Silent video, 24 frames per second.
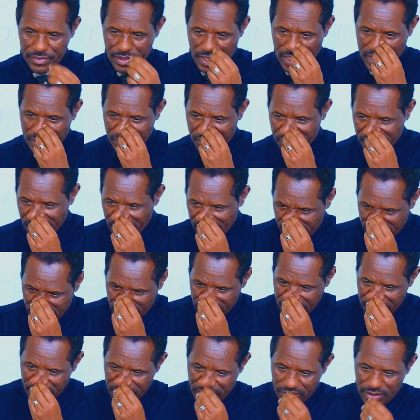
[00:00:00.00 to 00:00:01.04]
As stated
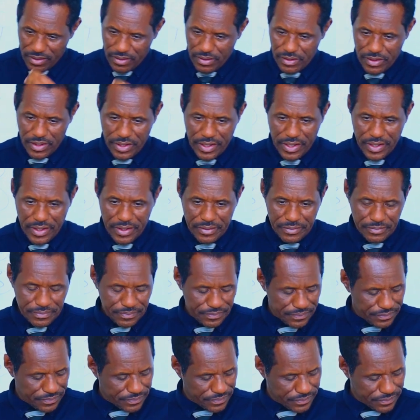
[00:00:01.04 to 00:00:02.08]

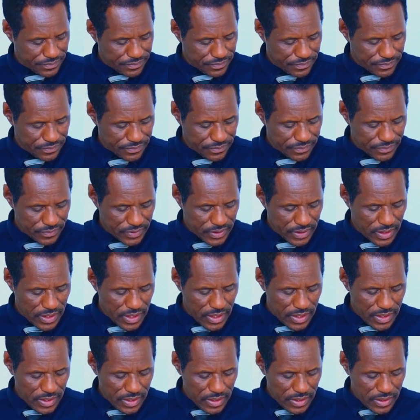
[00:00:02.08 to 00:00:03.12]
earlier,
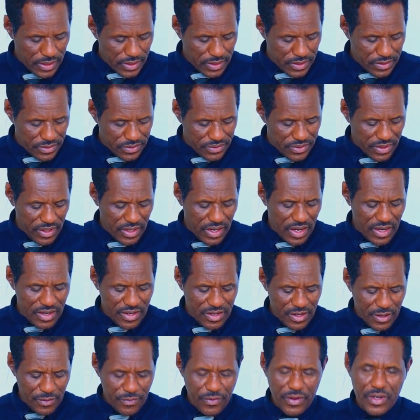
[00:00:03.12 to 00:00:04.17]
there
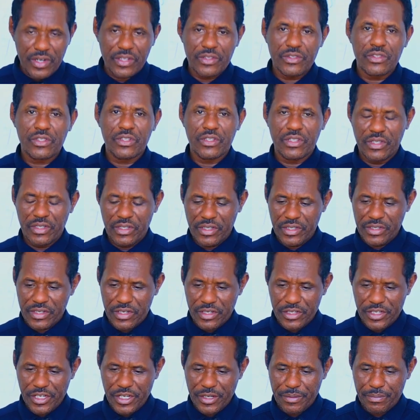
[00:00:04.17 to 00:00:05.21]
are different
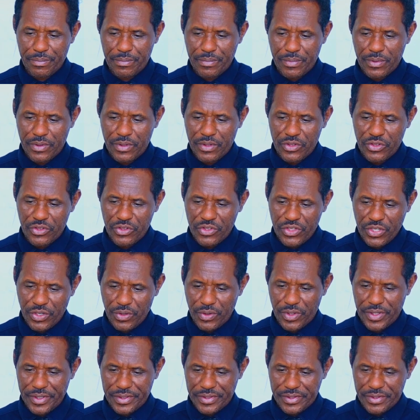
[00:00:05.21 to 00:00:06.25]
leadership
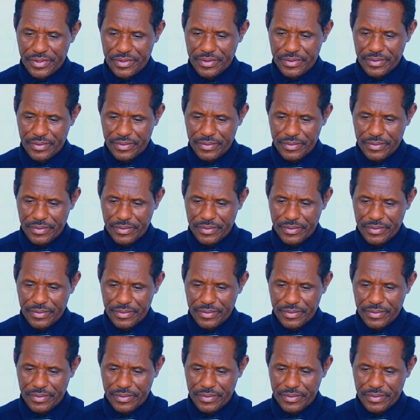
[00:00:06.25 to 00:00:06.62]
theories.